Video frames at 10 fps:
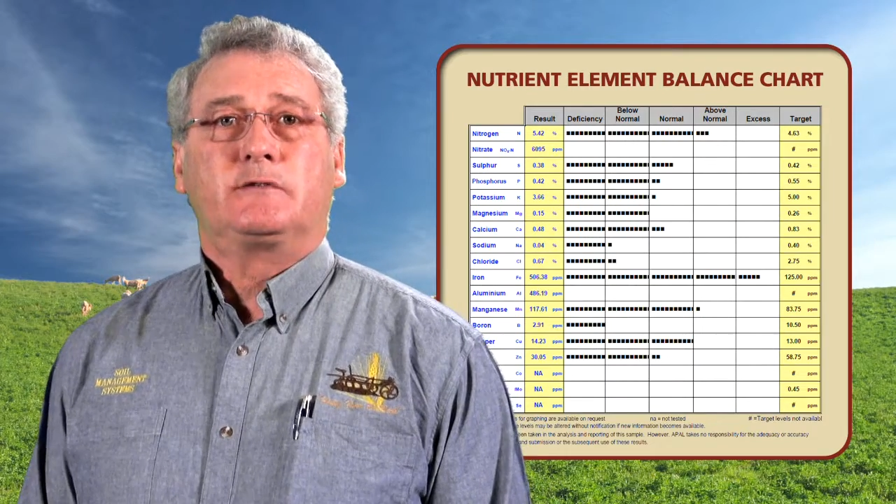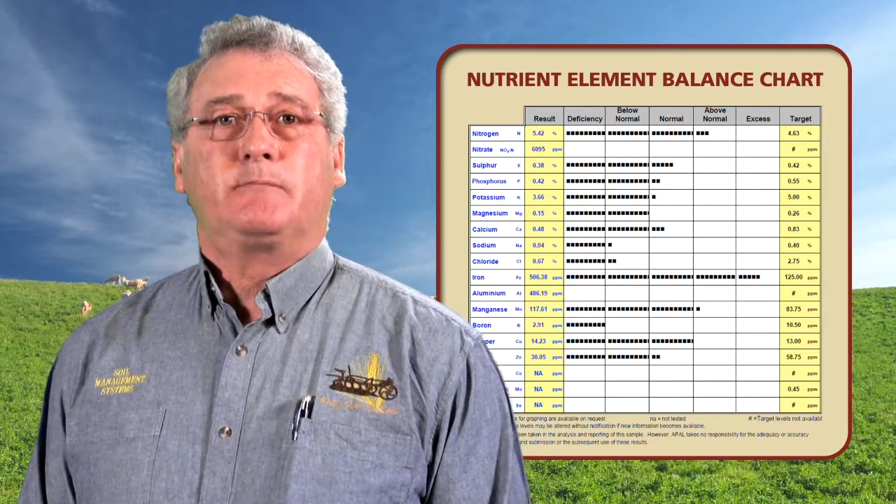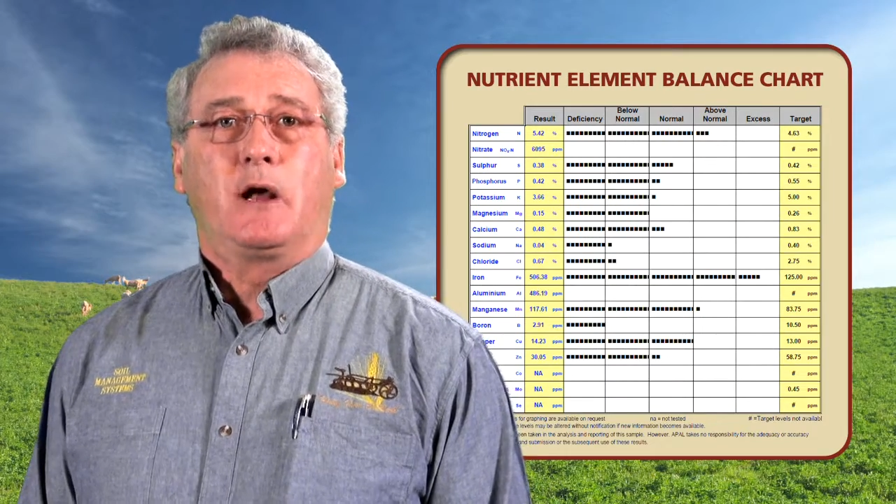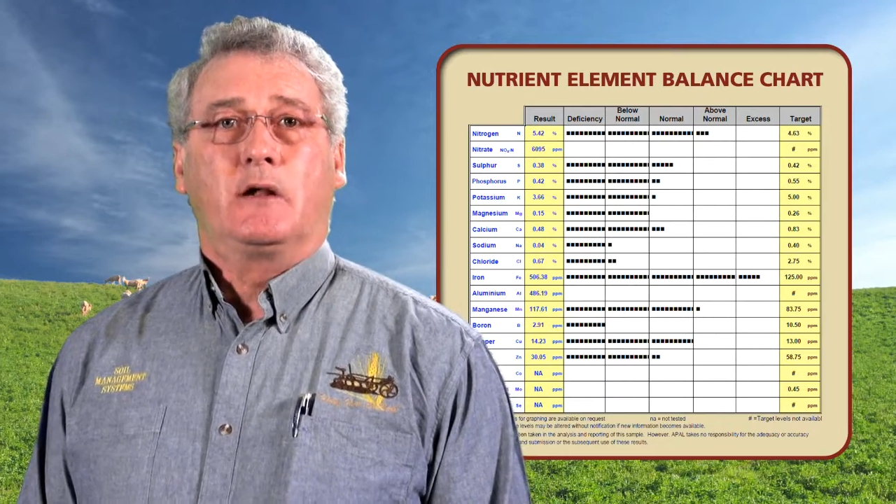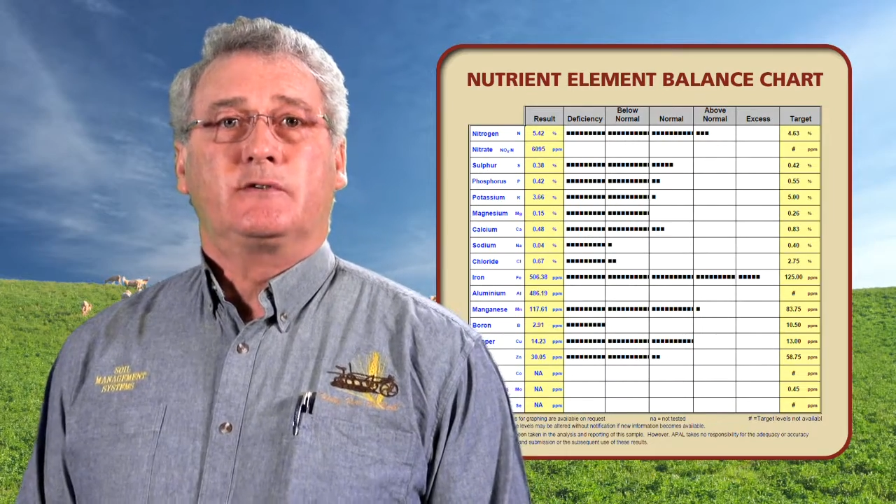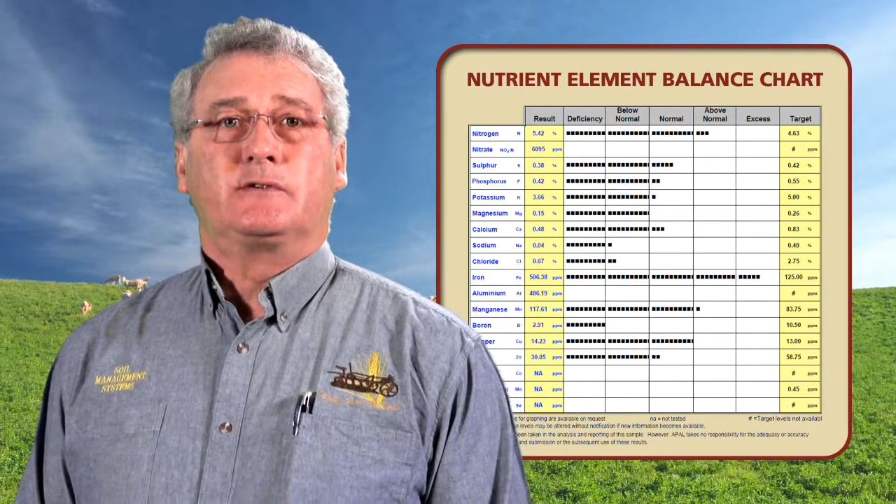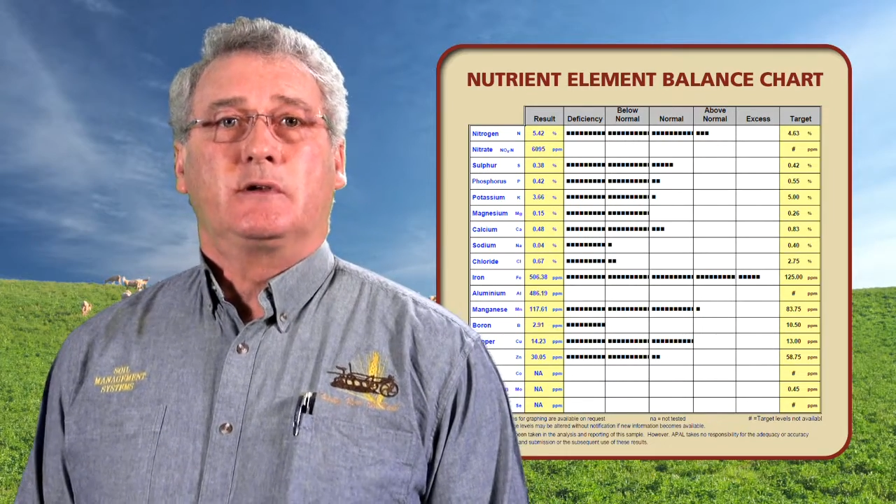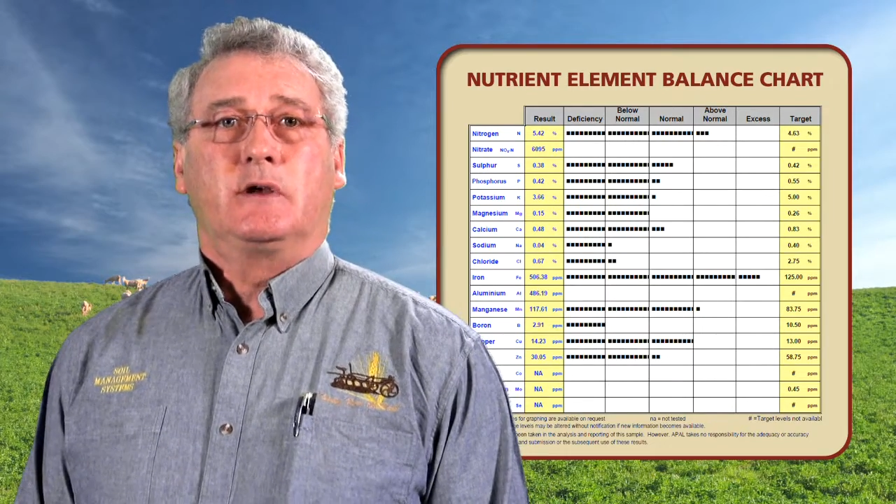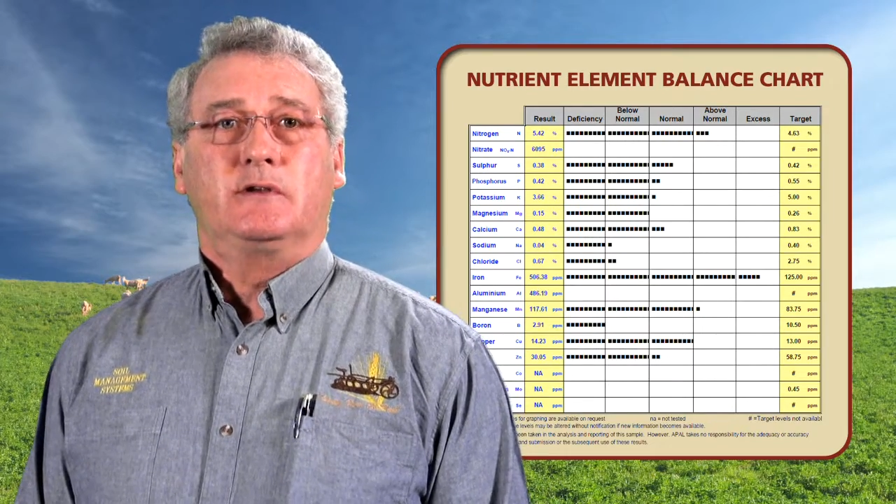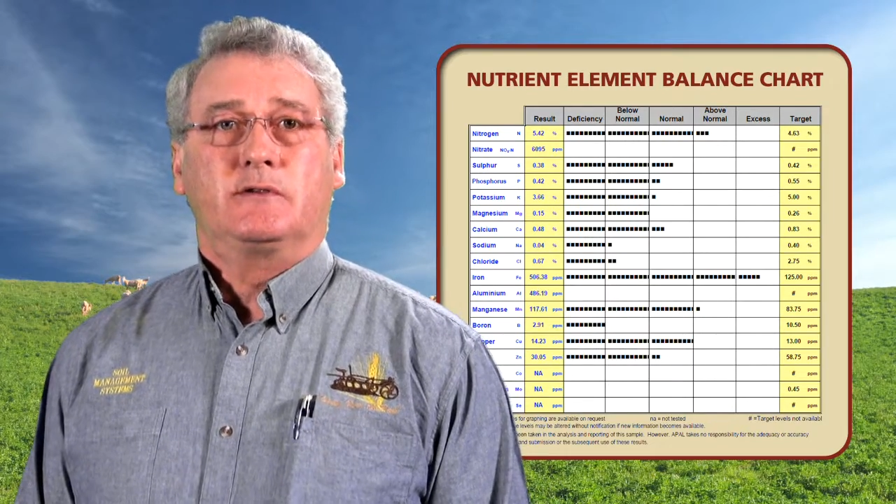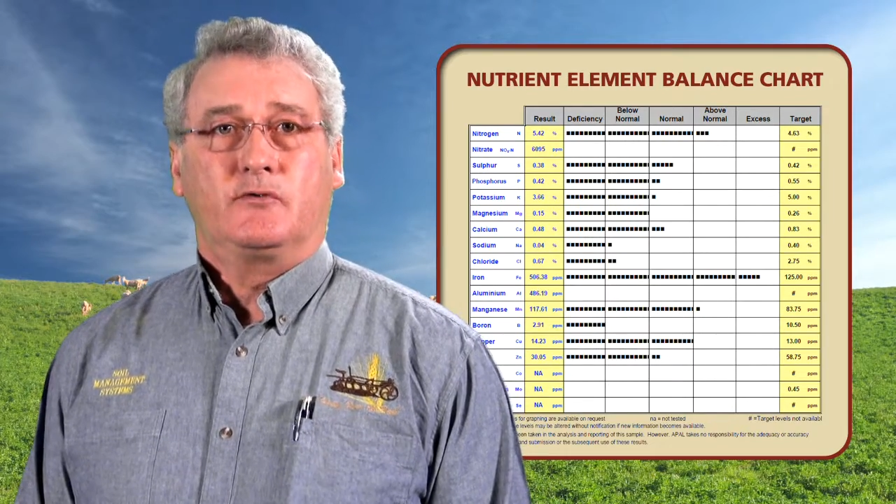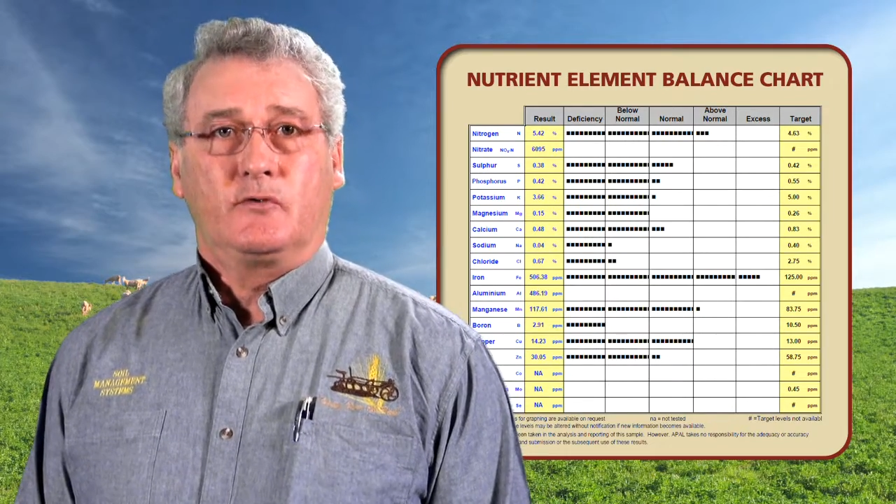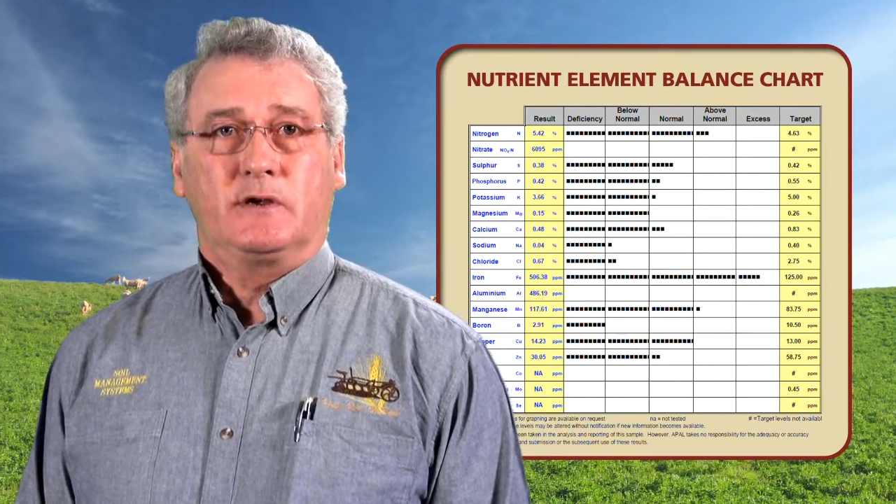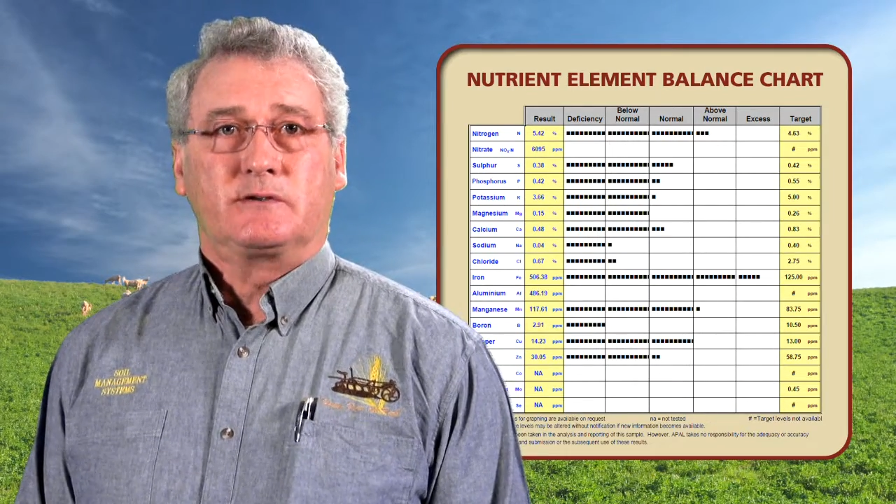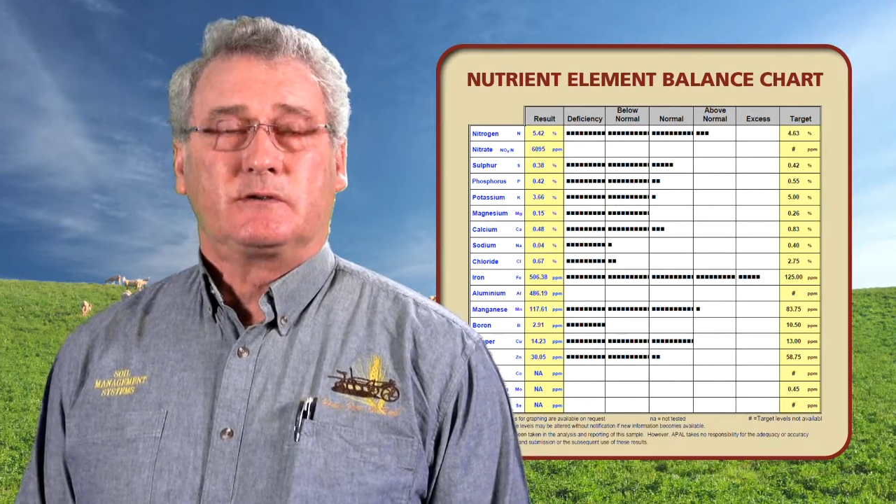balance is
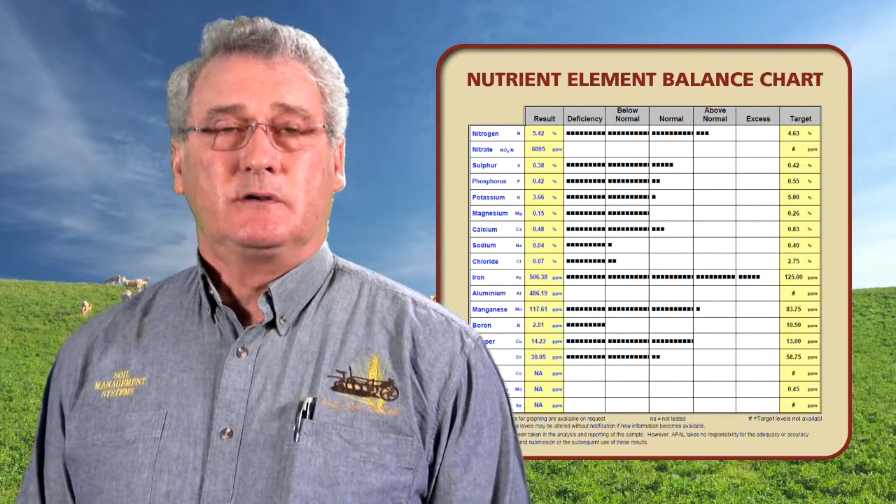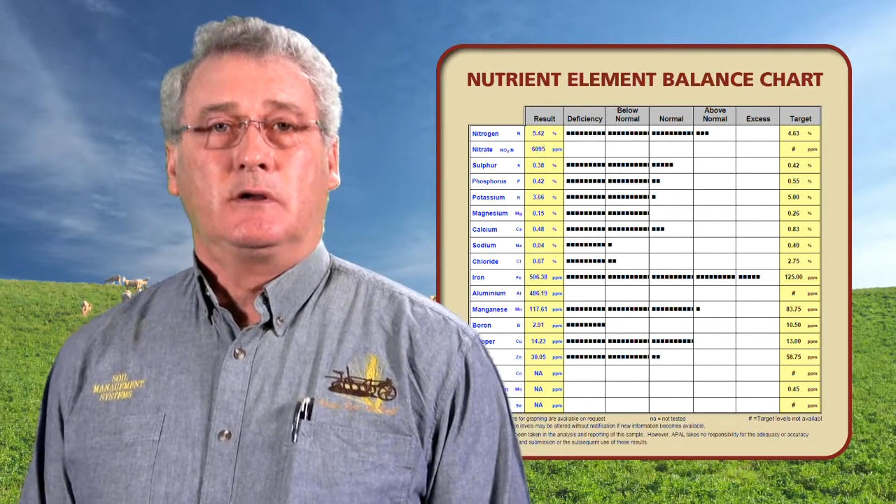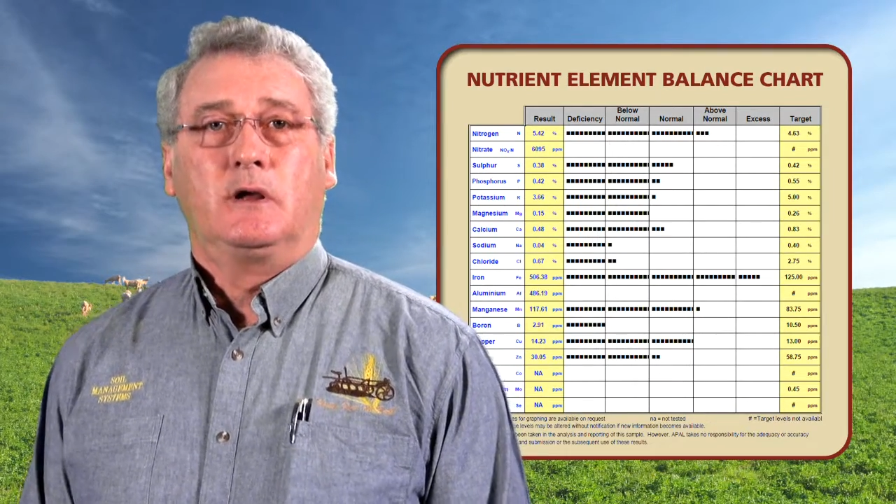addressed